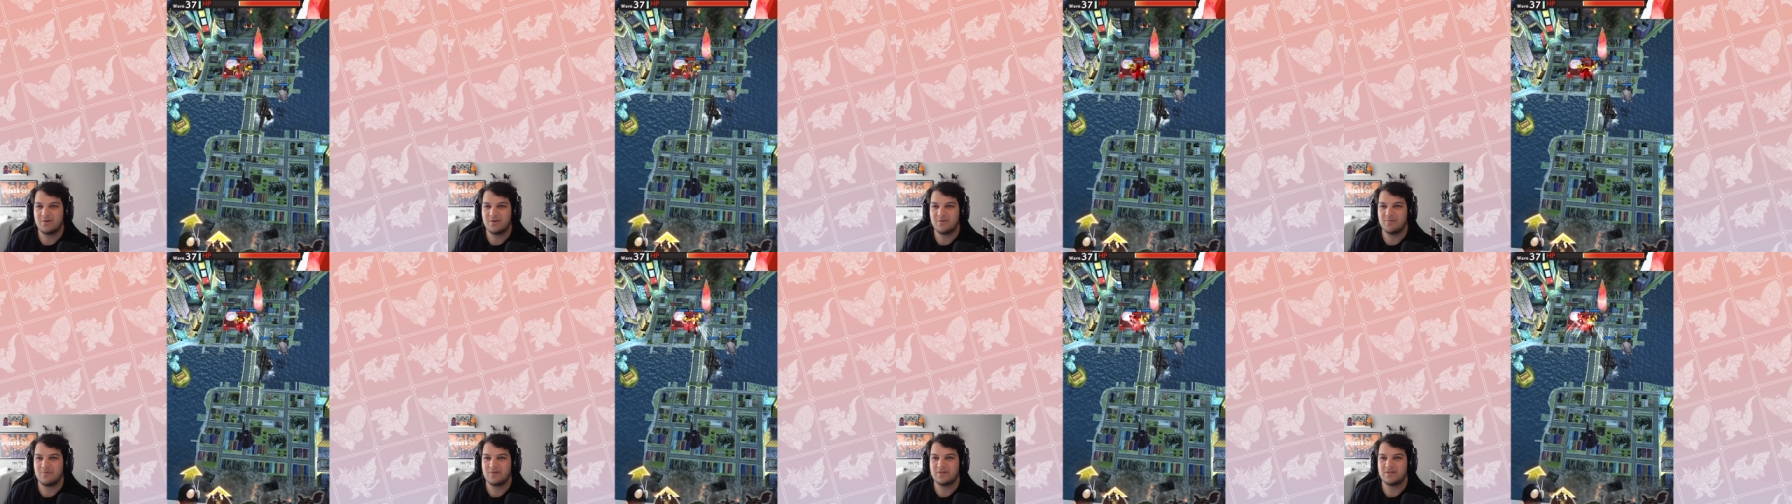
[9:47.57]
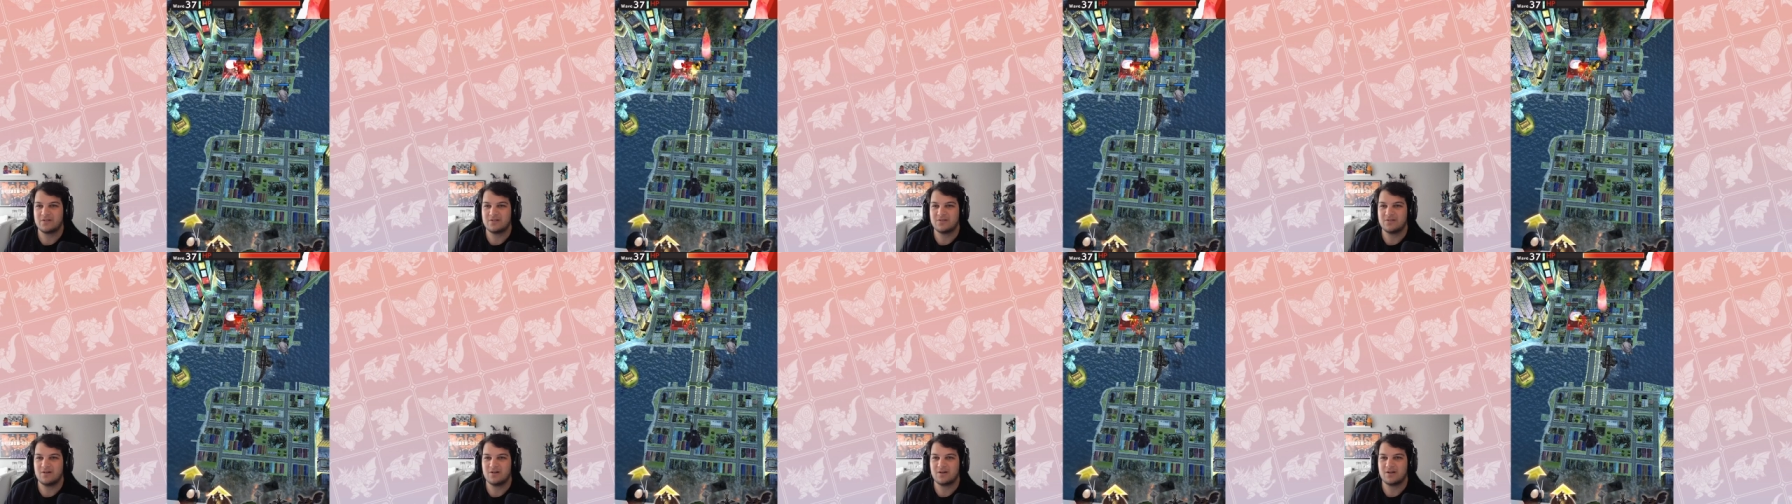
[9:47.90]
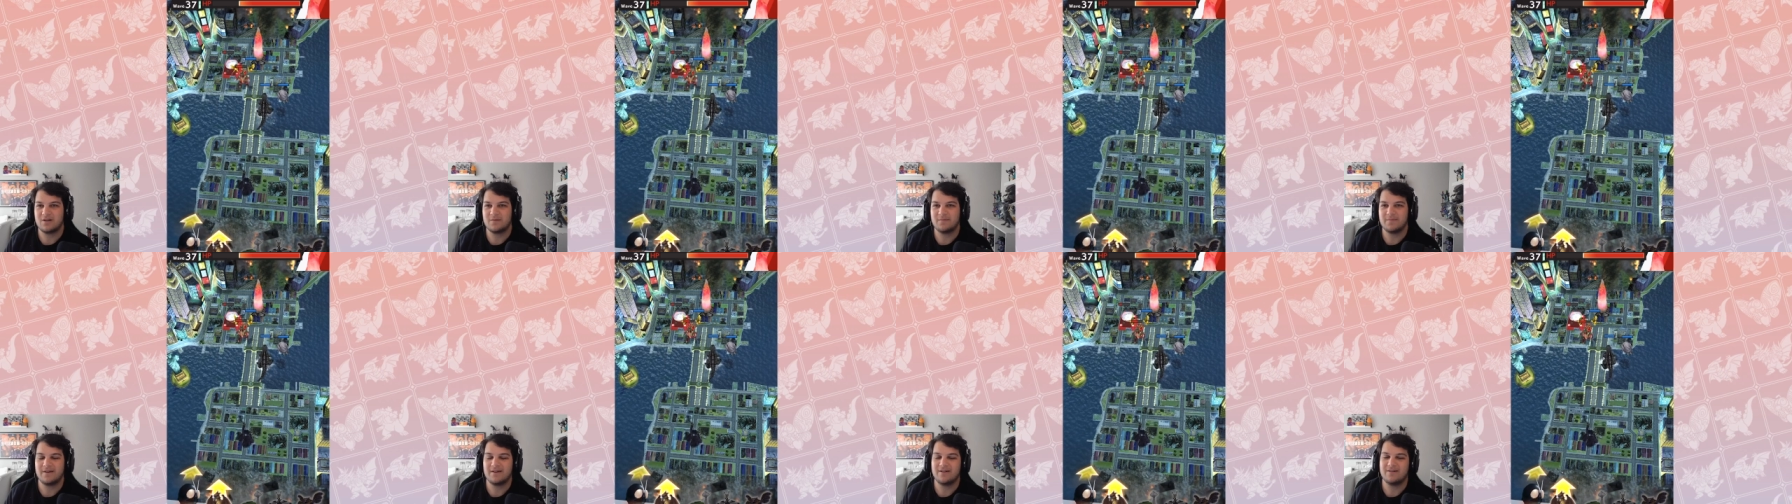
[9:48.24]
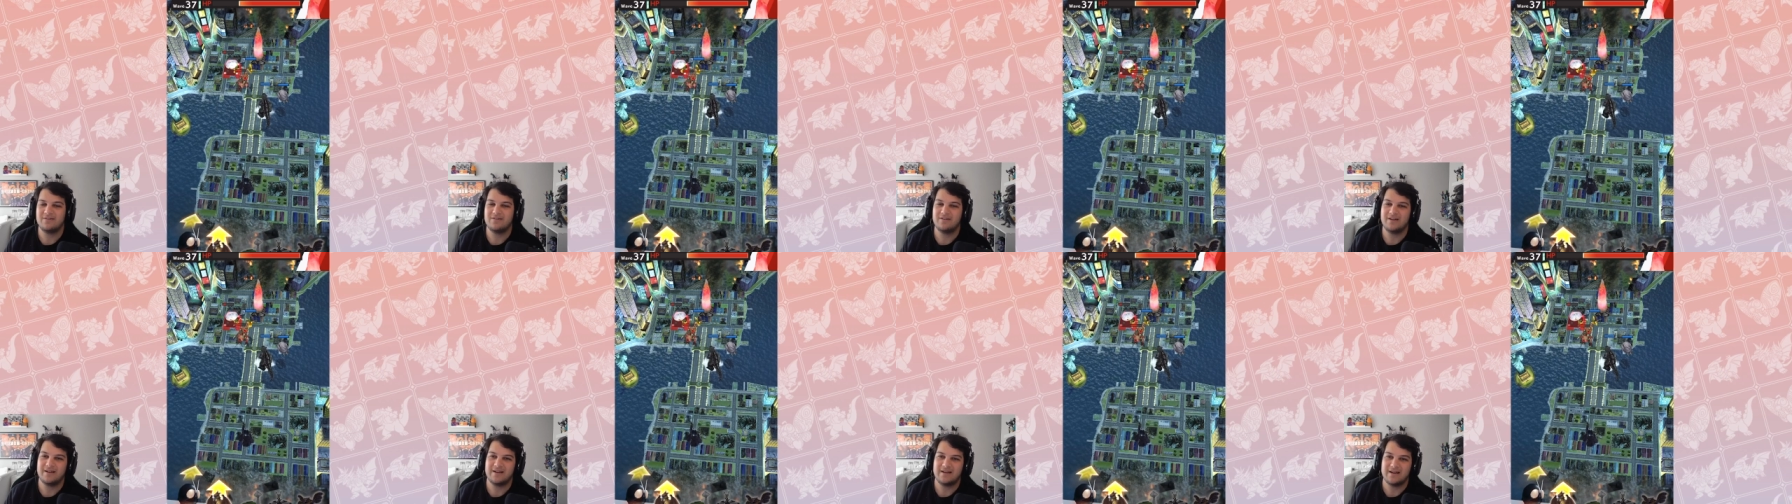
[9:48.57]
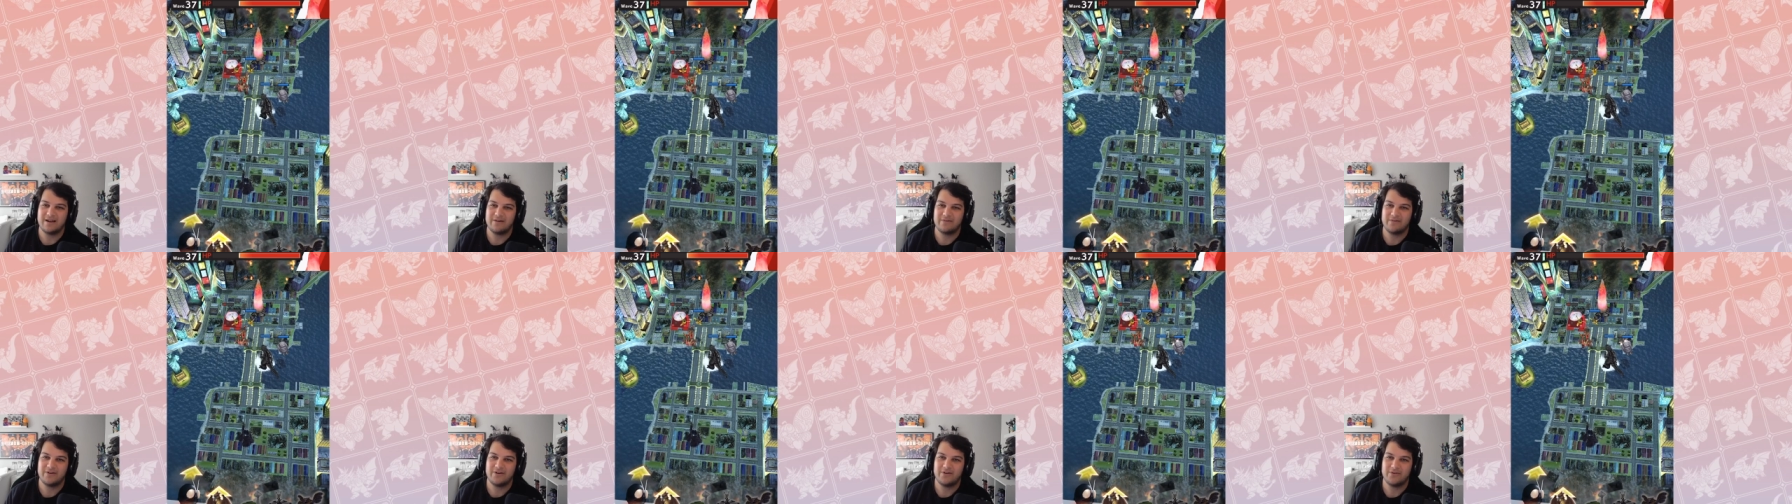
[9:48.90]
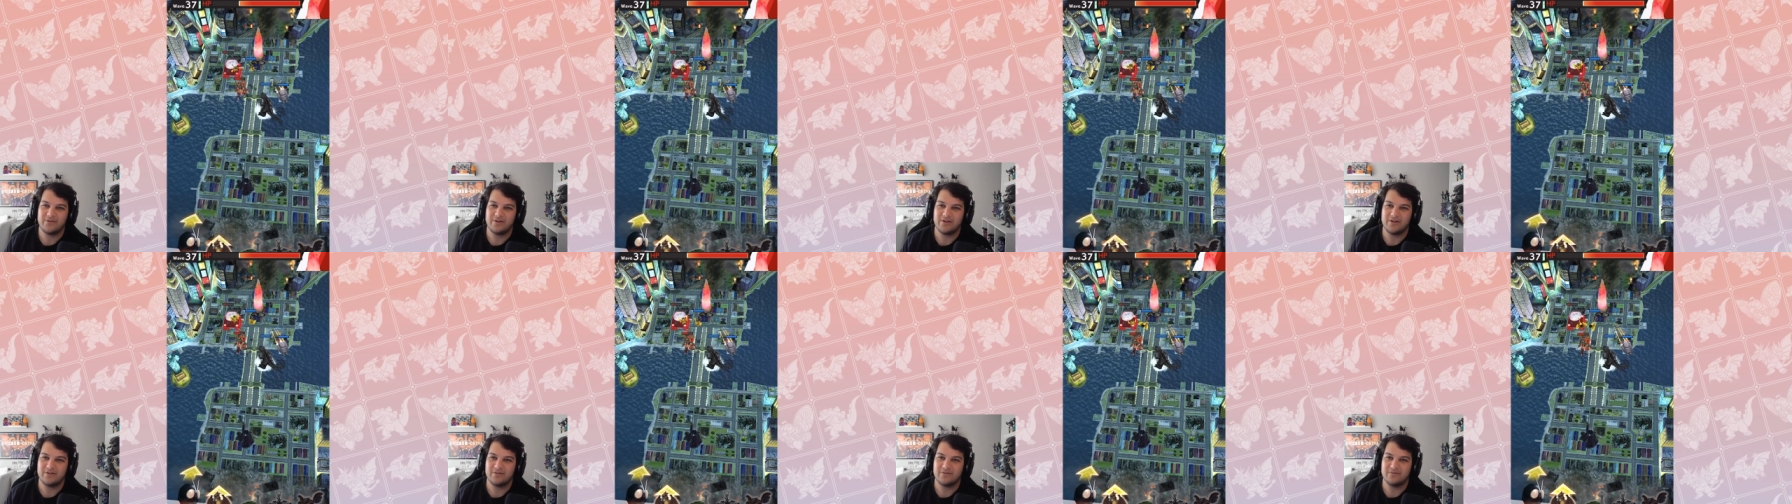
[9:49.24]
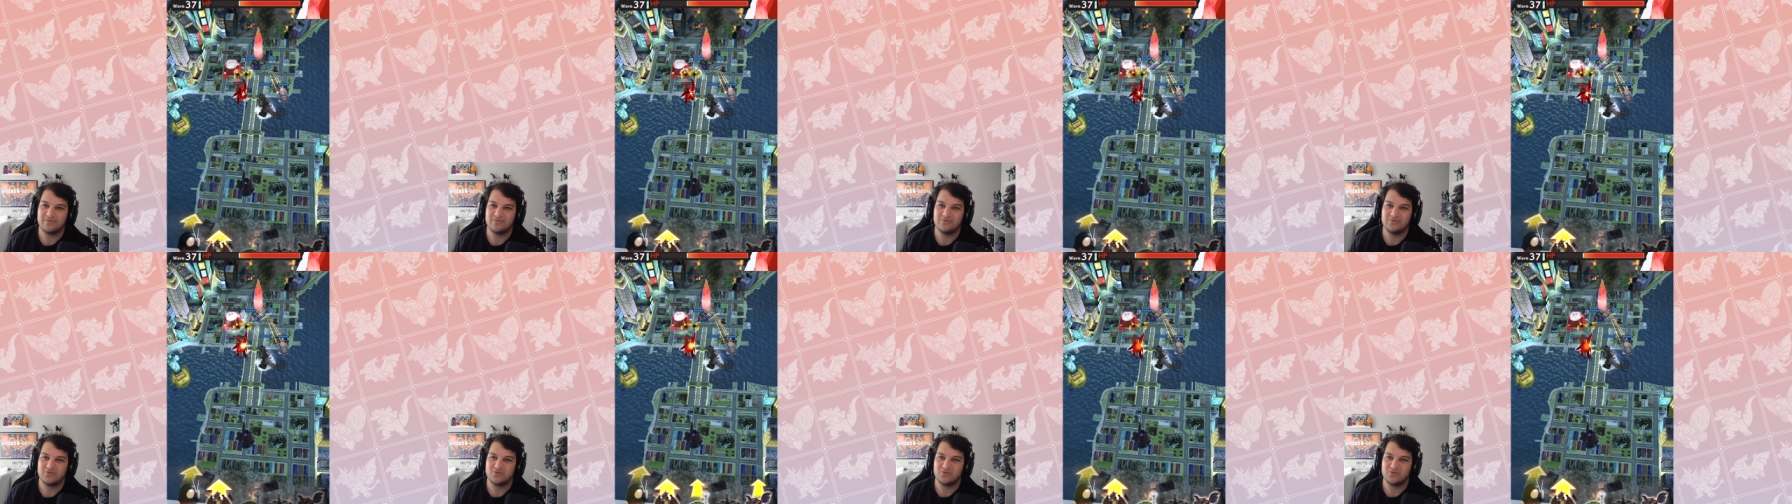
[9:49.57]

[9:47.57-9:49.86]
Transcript: what I wanted to talk about, and now I don't know,